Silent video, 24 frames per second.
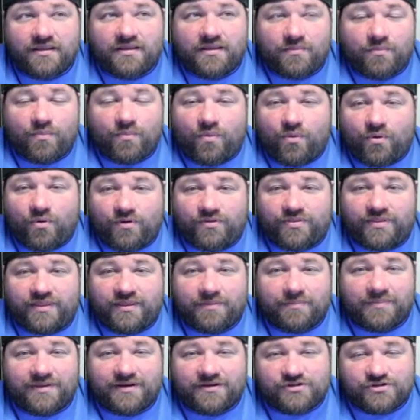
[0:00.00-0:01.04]
more
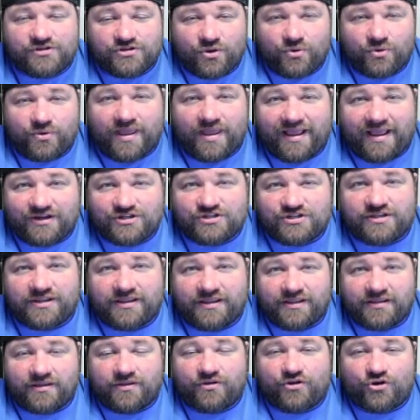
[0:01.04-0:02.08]
than Minnesota
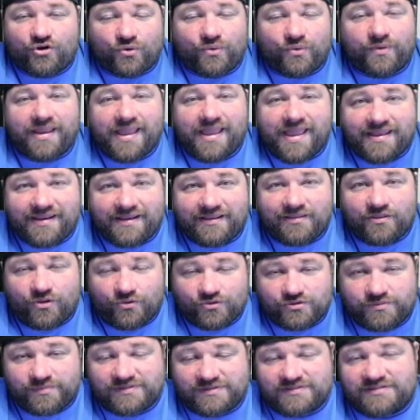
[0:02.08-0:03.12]
actually creating
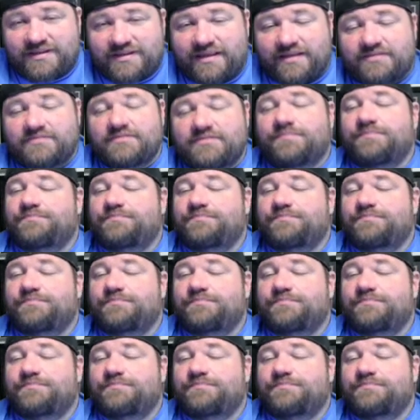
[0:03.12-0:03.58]
those mistakes.